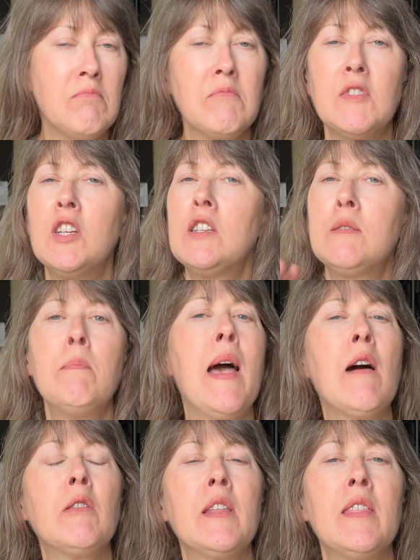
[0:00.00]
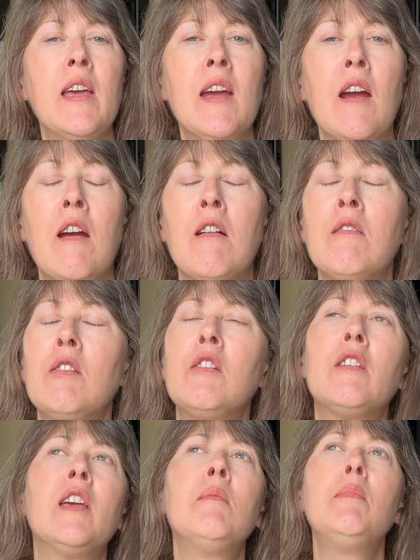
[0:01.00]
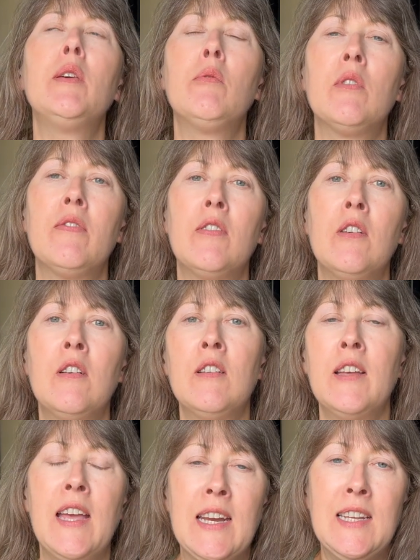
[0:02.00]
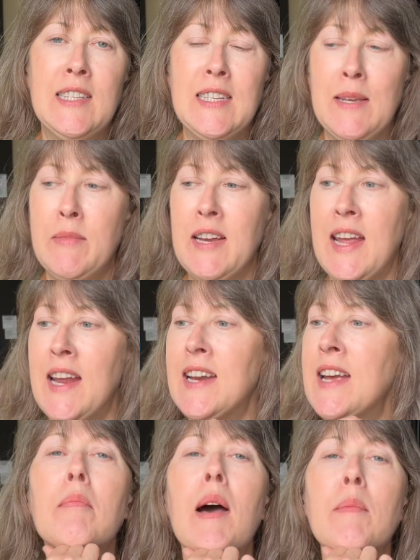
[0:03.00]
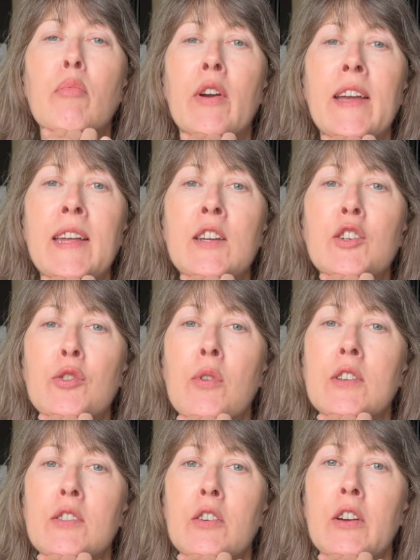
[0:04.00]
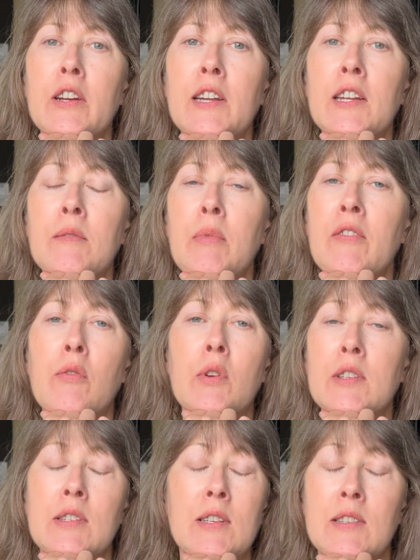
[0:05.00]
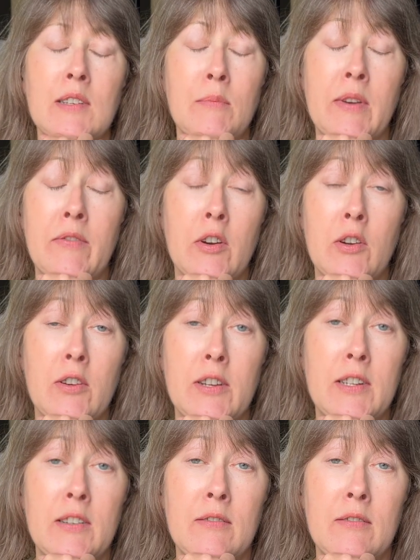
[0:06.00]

Just mounted there, looking beautiful and intimidating. My brain short-circuited before the system ever could.